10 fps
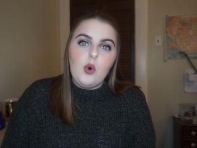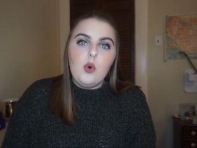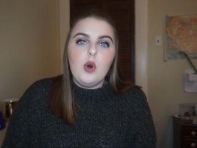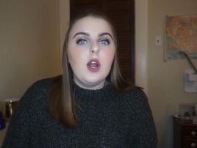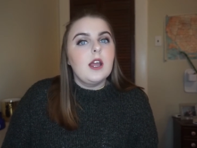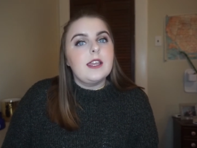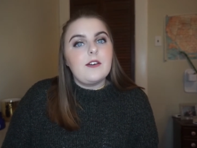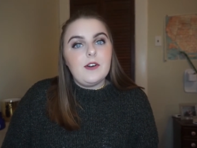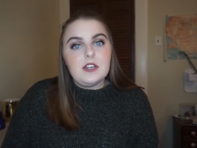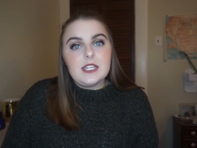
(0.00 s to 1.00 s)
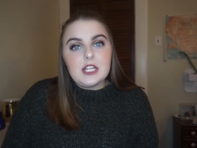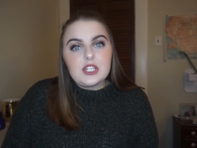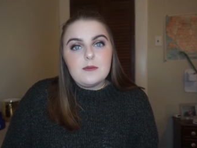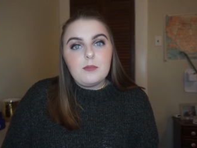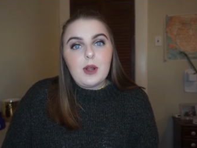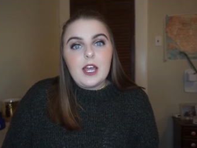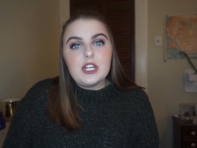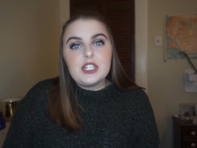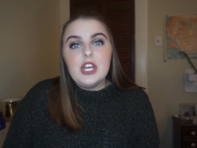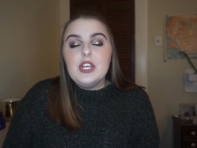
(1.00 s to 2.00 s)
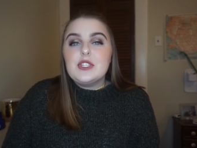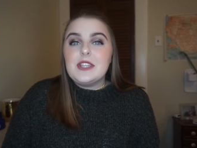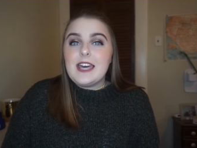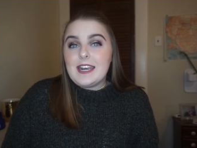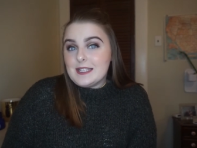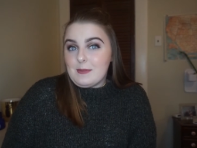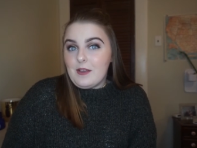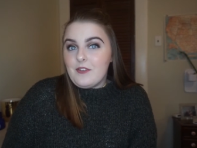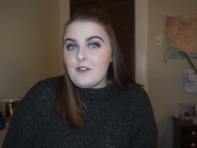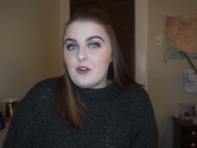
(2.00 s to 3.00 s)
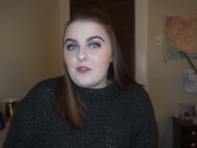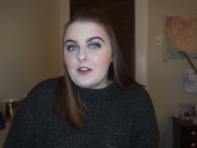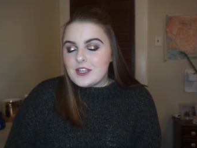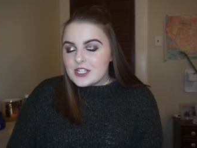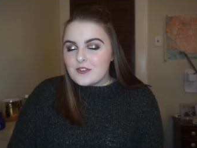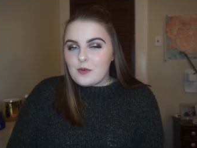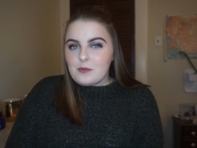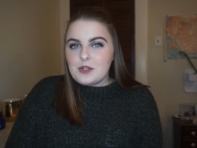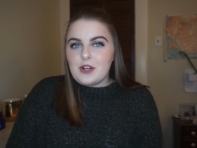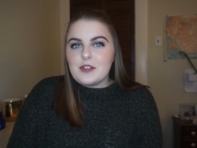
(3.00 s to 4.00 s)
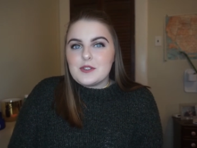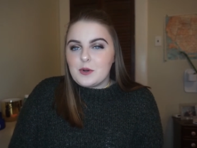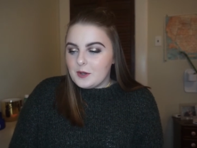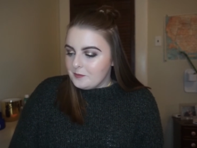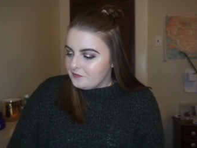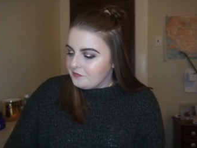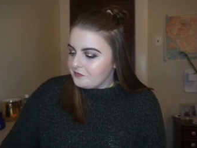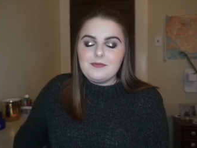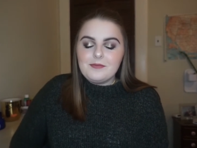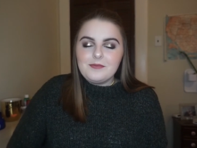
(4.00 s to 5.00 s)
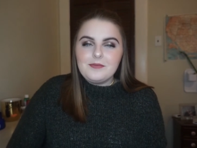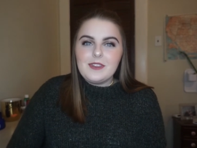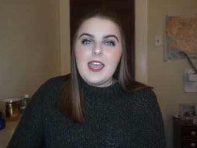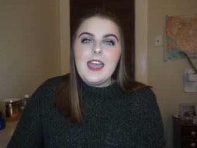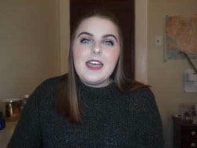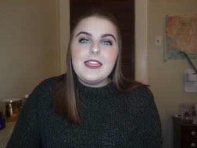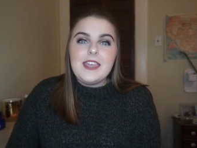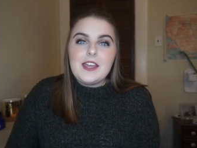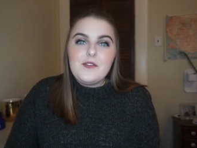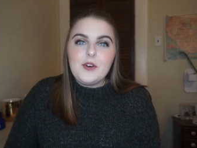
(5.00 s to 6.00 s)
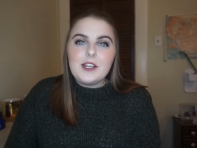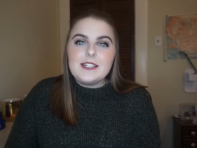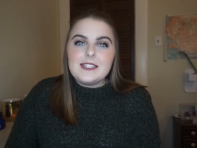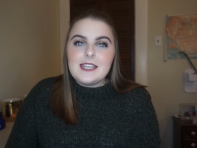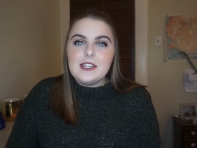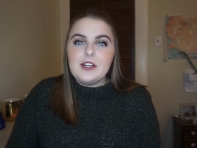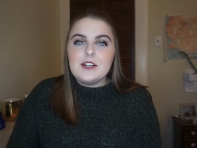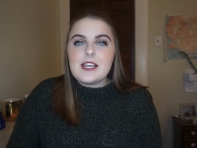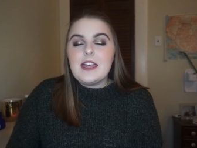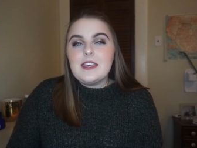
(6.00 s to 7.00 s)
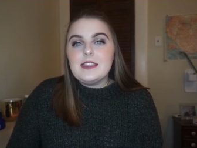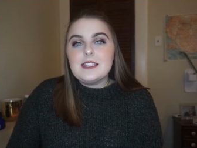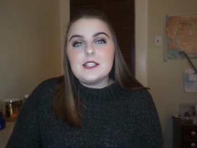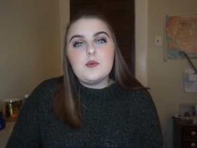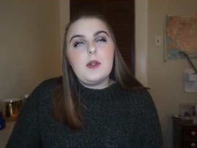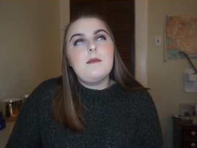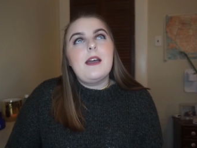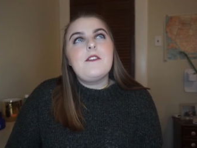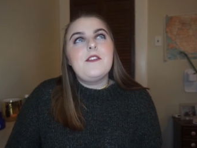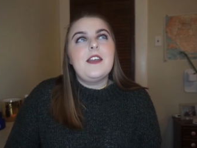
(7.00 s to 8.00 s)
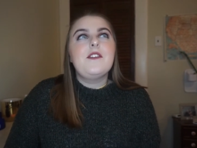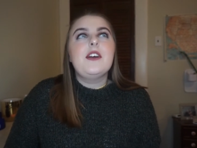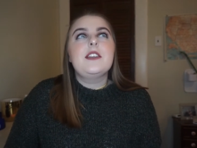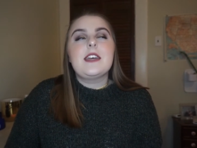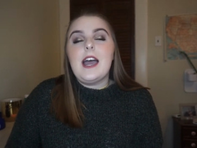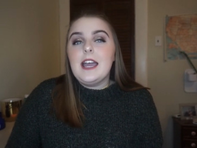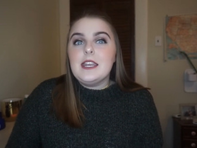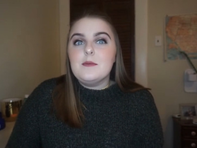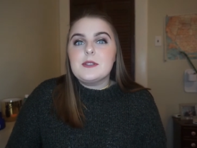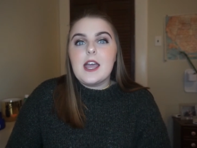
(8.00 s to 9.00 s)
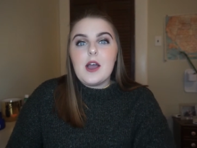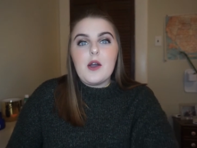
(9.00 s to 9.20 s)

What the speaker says: or like a foundation brush. So that is my favorite foundation from the drugstore. Then for concealers, I think this is one of my favorite items